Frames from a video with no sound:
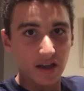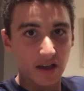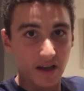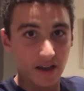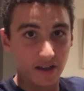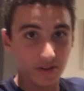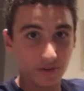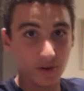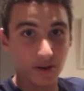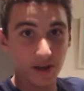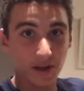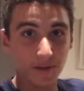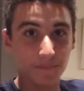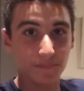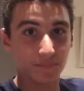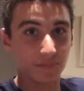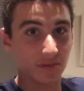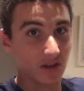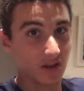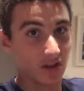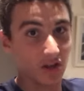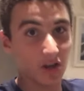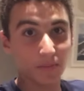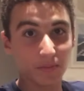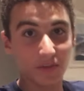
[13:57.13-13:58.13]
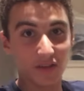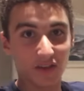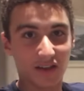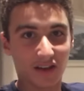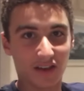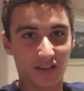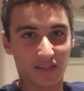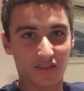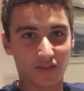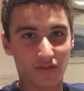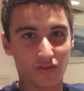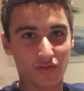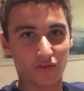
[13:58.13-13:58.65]
Anyway, I hope you
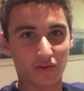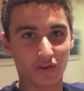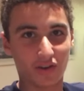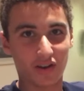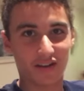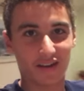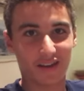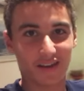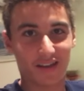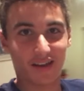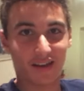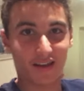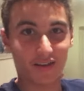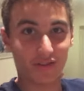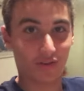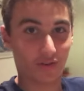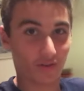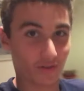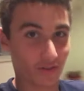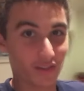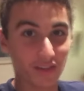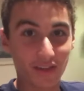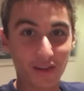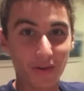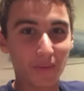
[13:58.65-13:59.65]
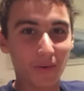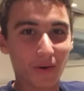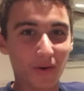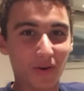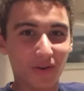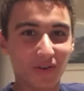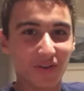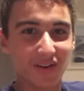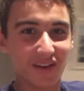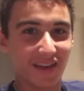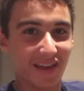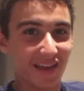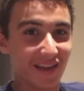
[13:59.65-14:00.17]
guys enjoyed, and I'll see you
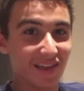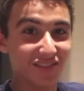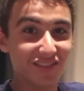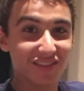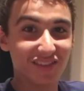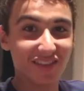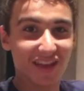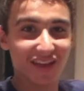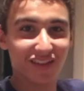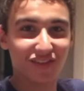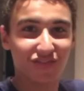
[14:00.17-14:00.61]
all in the next